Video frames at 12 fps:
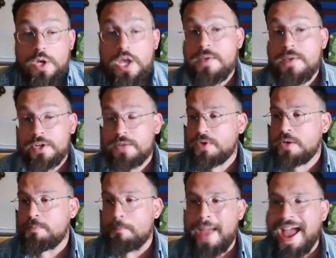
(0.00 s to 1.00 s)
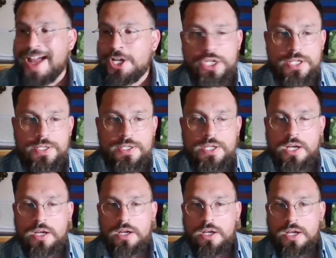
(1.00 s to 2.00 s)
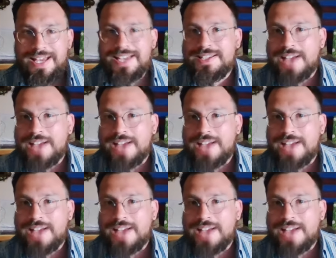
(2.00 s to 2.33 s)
even if he matches his